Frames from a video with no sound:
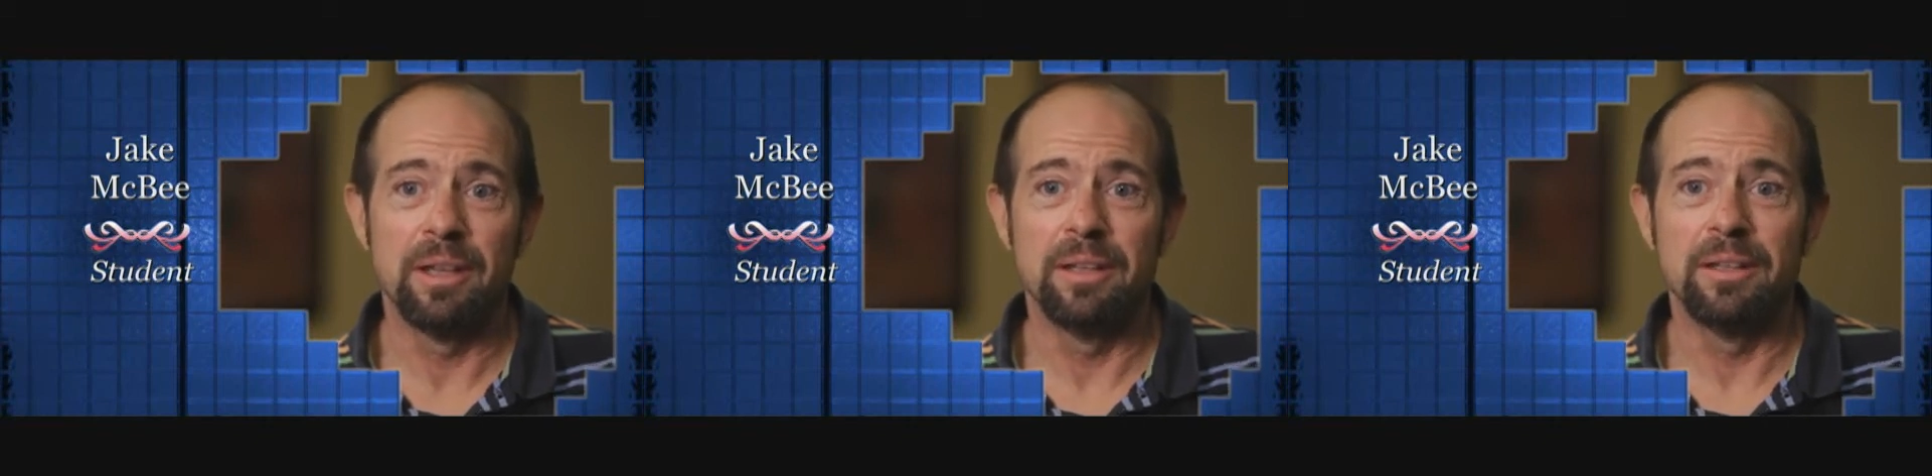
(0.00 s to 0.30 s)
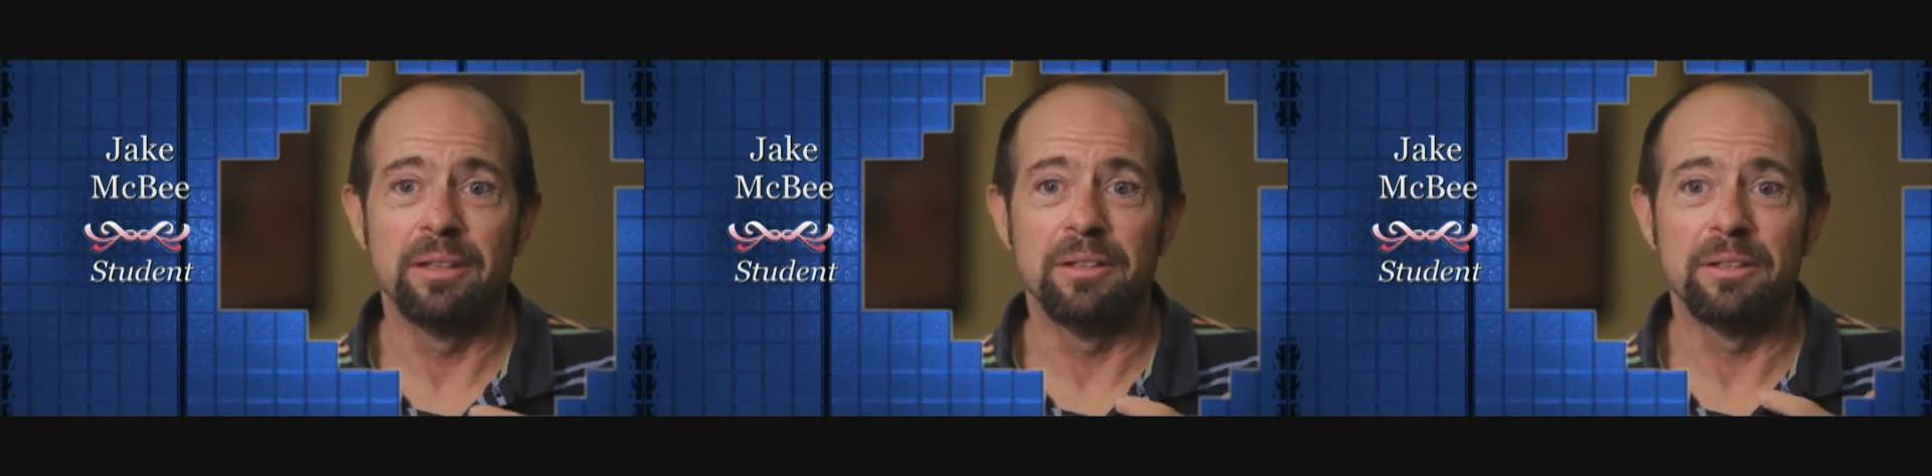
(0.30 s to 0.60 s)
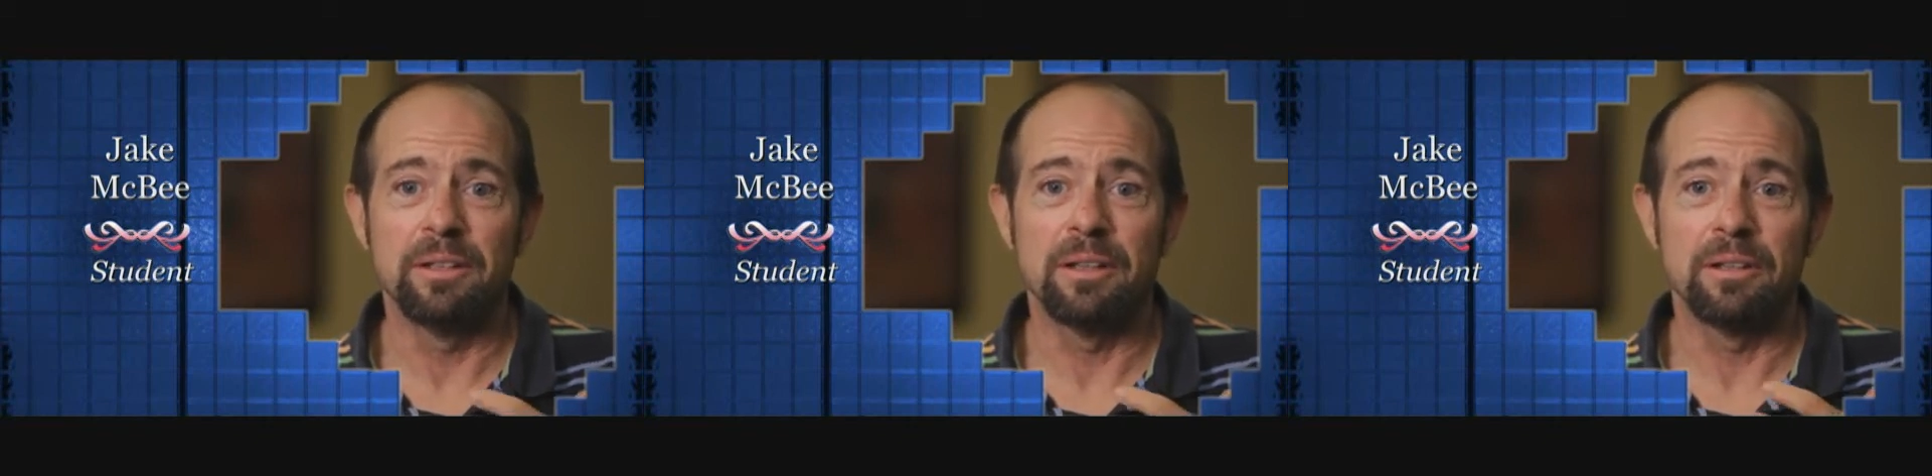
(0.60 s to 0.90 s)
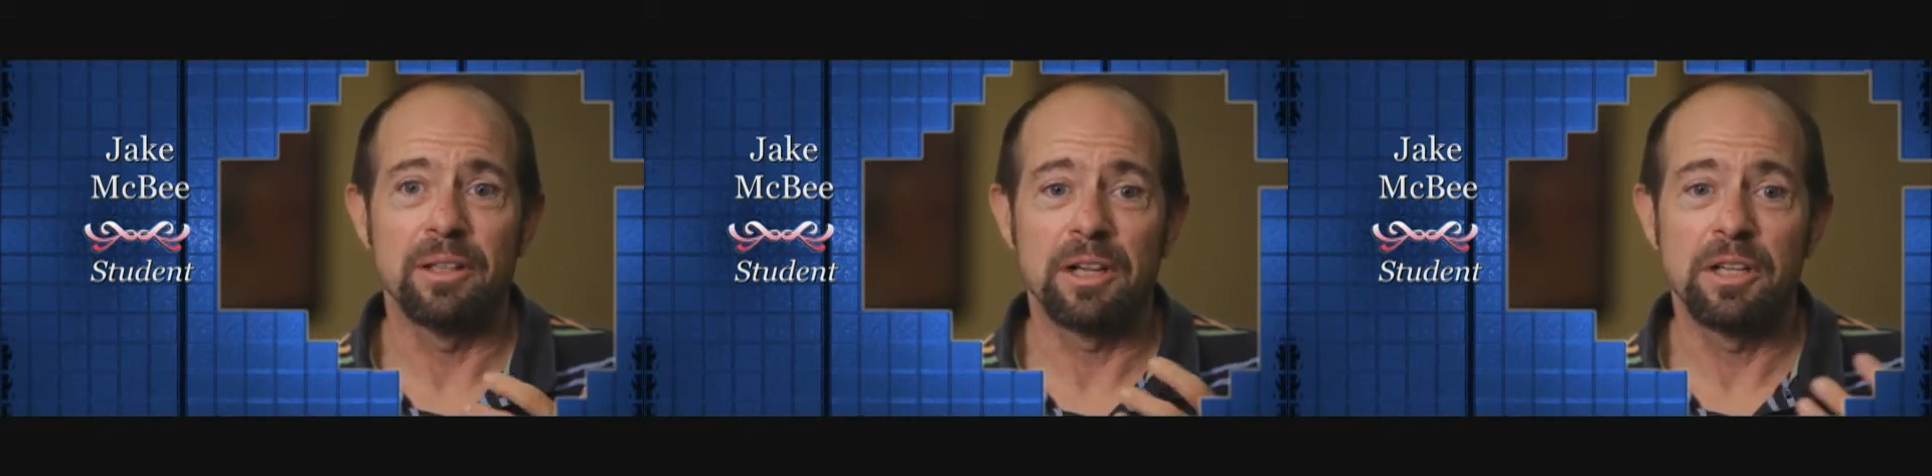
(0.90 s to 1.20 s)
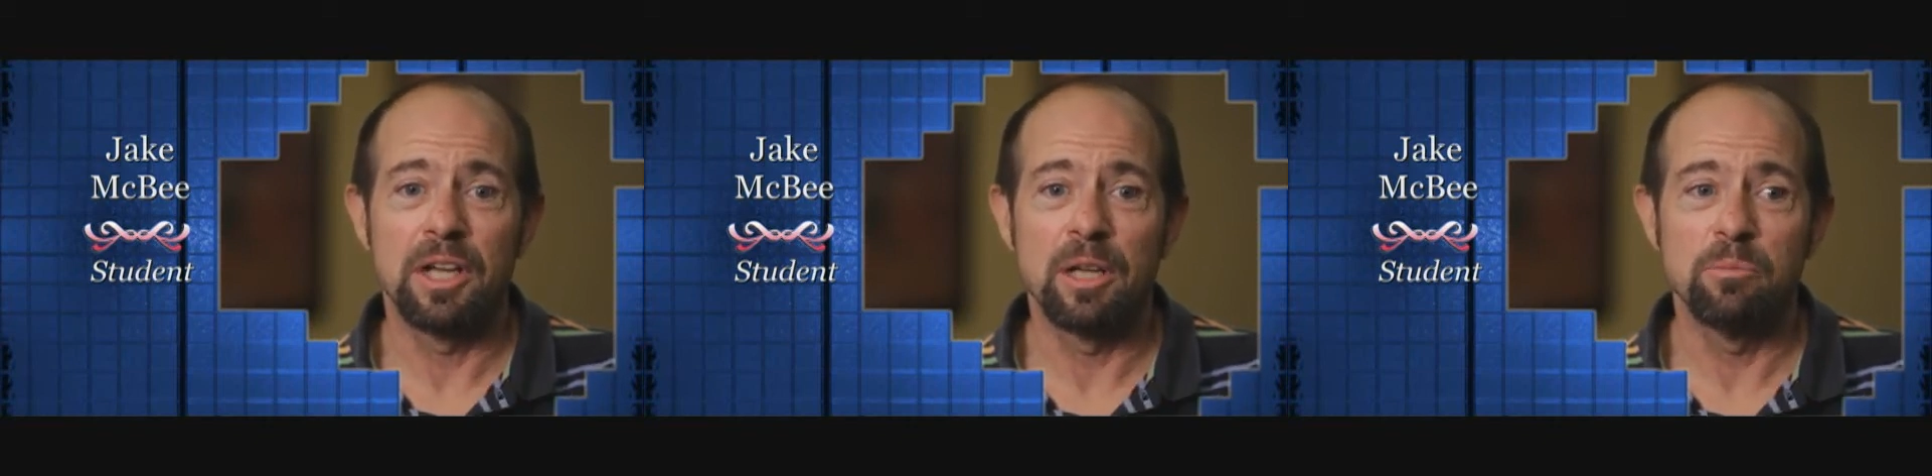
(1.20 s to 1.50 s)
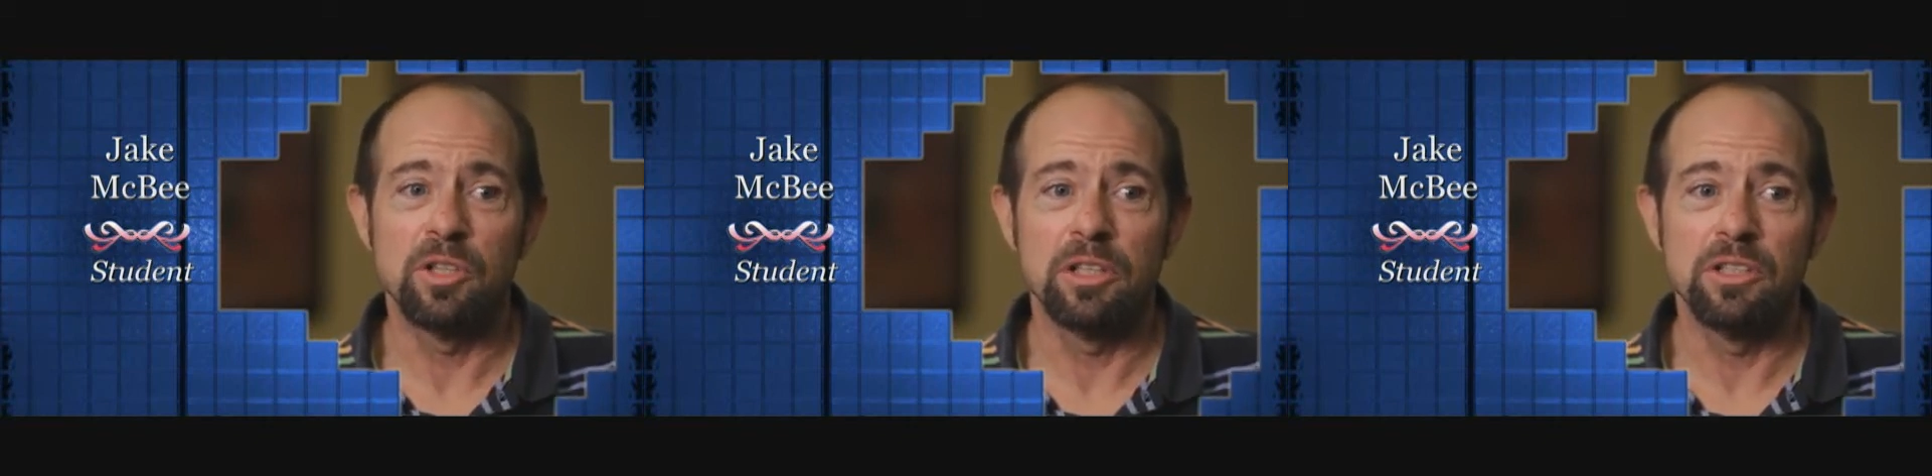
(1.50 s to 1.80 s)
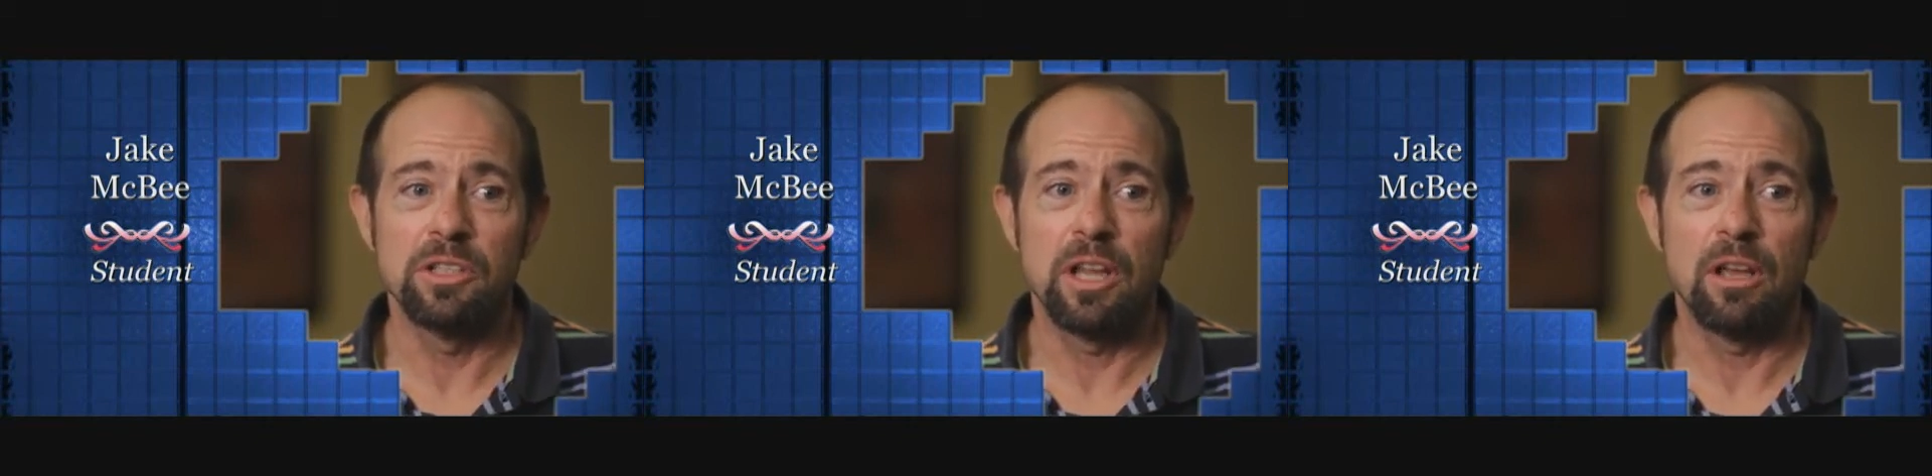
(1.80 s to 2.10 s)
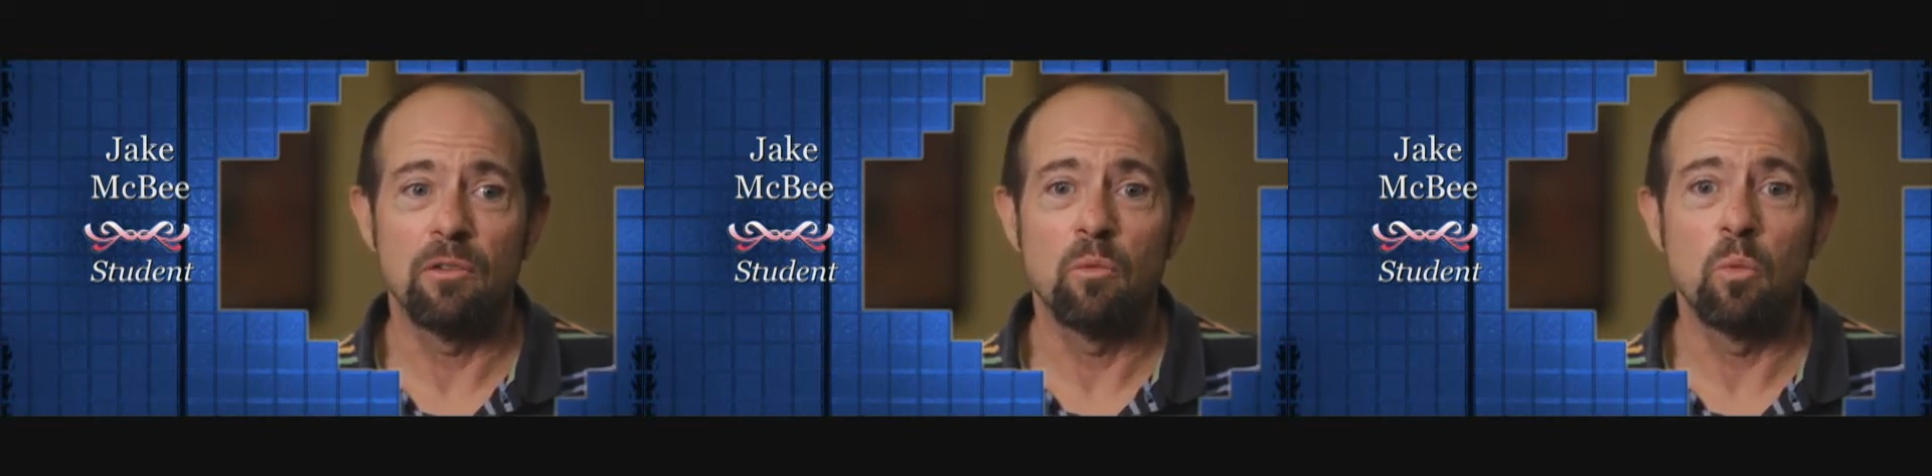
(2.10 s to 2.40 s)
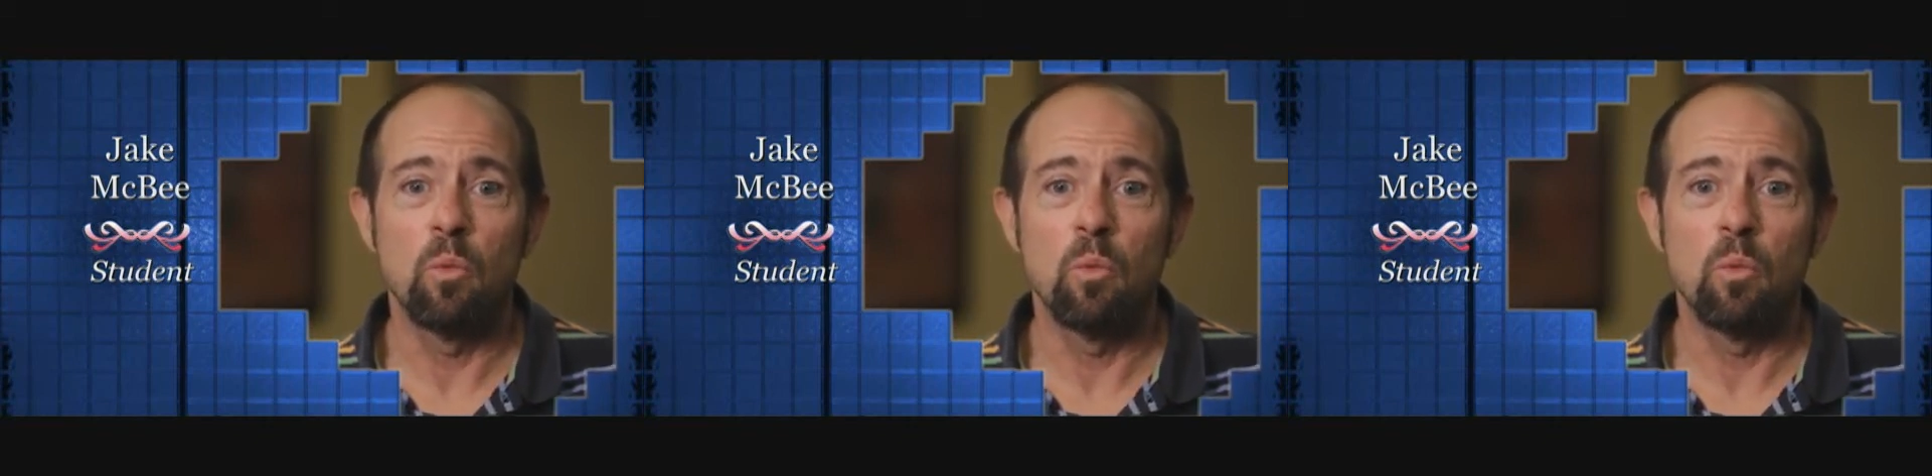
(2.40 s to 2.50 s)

And a lot of times they just have